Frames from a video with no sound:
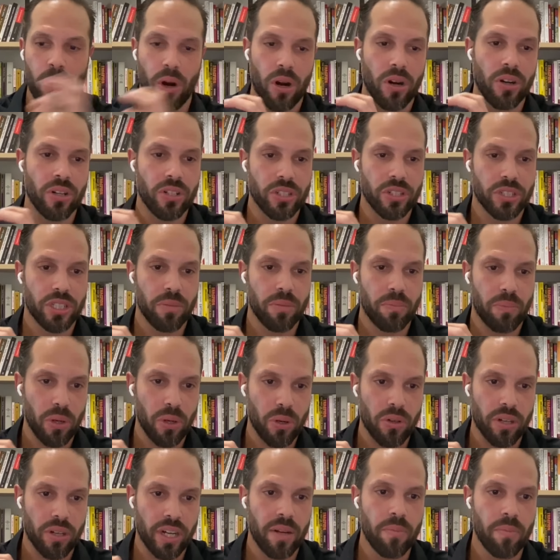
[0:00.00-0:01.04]
partnership
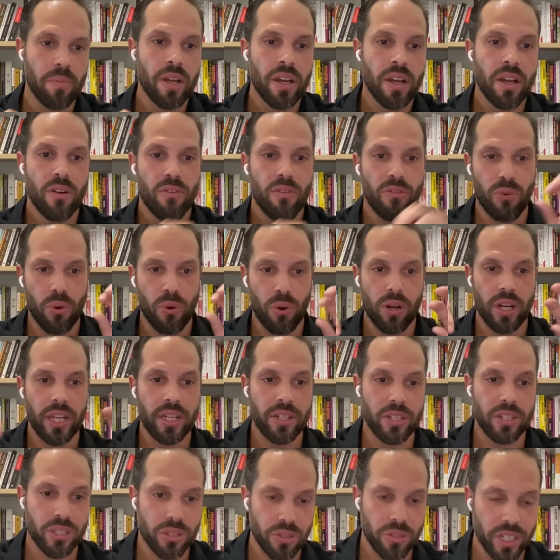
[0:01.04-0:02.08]
program for
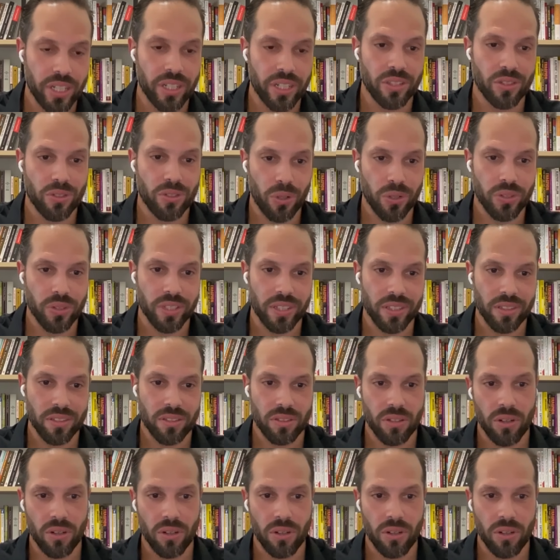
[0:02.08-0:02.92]
industry consultants.